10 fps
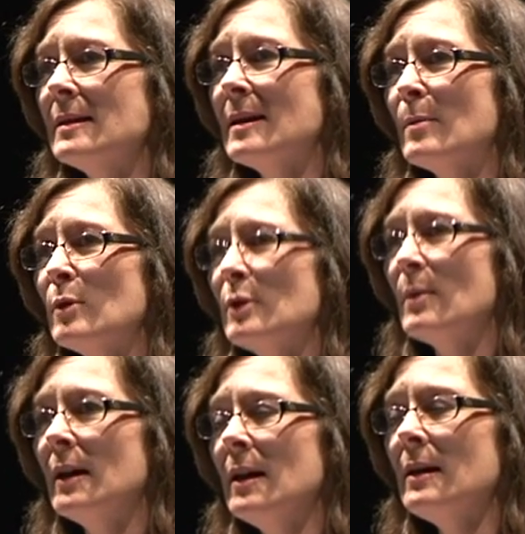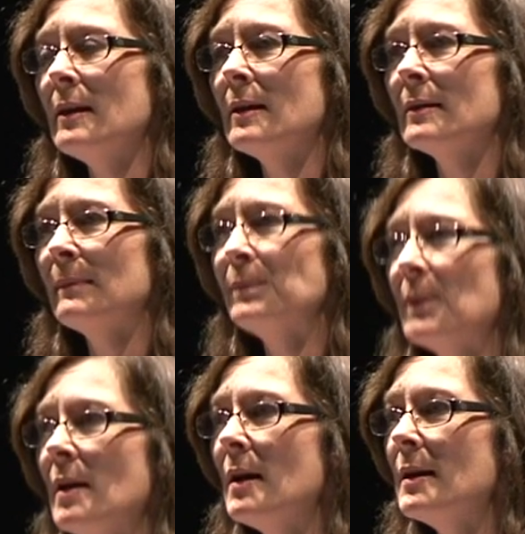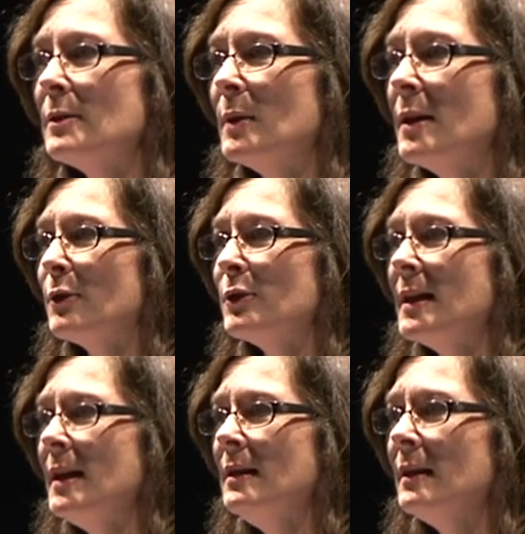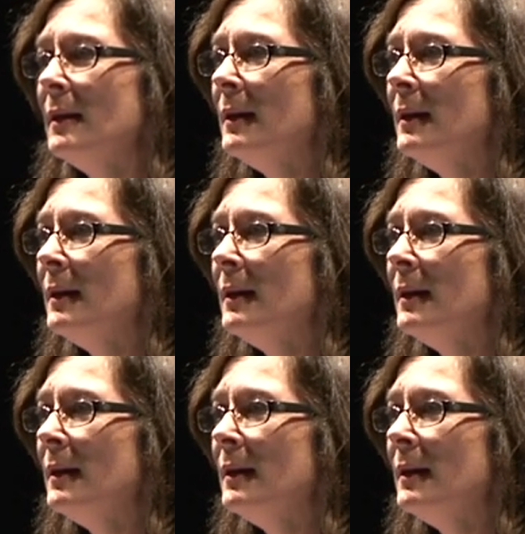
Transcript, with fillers: December 20th, 2013,